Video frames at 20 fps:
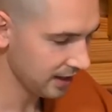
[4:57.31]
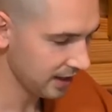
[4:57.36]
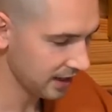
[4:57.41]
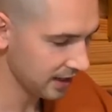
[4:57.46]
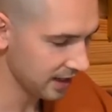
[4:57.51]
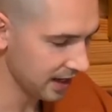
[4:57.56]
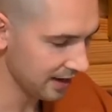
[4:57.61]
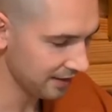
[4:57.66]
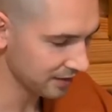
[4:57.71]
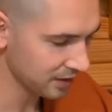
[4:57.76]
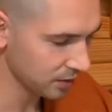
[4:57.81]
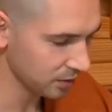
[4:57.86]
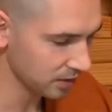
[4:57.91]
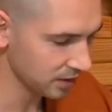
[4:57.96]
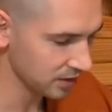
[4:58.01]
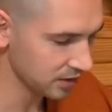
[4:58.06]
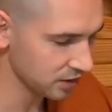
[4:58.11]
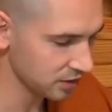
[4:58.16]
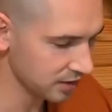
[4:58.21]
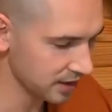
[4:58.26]
and
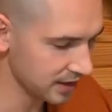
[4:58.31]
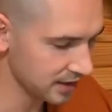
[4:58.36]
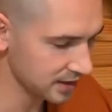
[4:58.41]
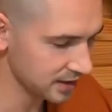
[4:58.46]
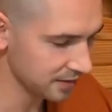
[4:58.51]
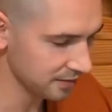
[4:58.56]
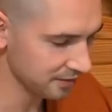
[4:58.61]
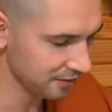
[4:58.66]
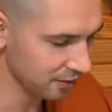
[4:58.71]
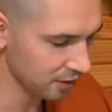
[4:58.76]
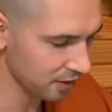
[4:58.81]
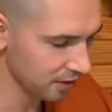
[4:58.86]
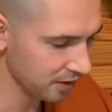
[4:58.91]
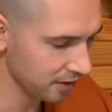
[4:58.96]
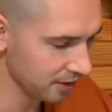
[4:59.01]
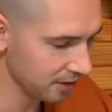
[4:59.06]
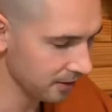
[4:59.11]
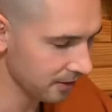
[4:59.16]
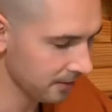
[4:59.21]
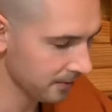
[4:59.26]
afterwards trains him
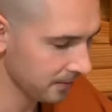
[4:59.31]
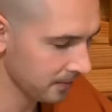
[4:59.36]
further,